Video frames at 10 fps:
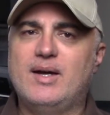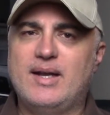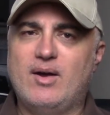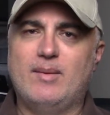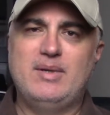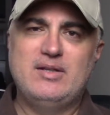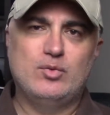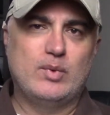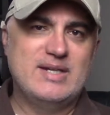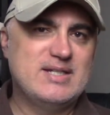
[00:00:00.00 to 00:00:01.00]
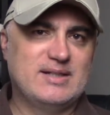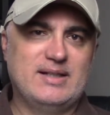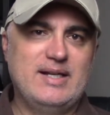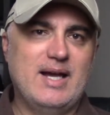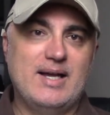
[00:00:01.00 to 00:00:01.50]
Now, up until
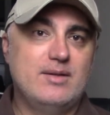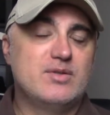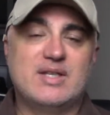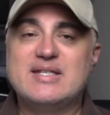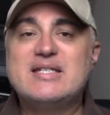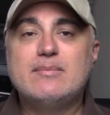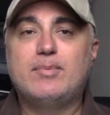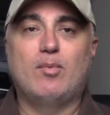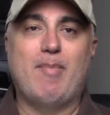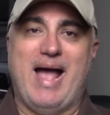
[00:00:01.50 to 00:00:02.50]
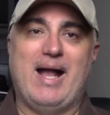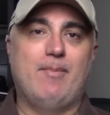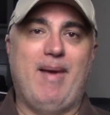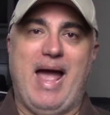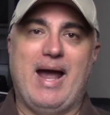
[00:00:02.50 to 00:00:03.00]
recently, I used a simple
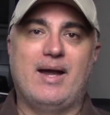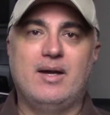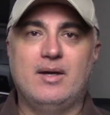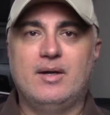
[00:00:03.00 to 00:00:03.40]
backpack